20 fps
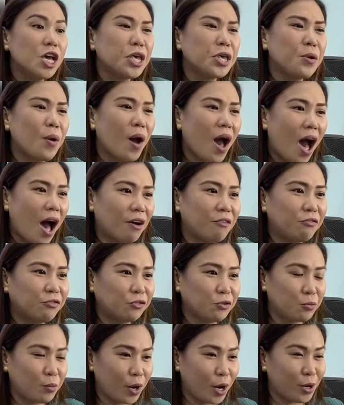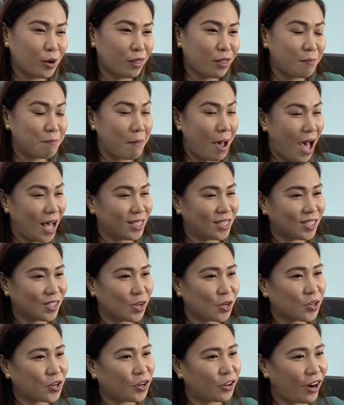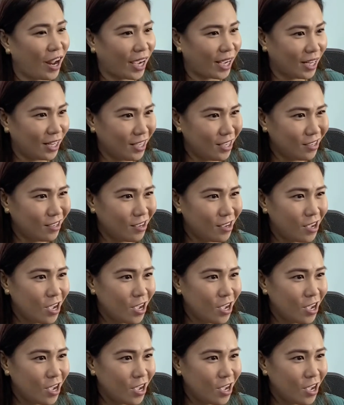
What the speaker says: You have to wear the mask correctly.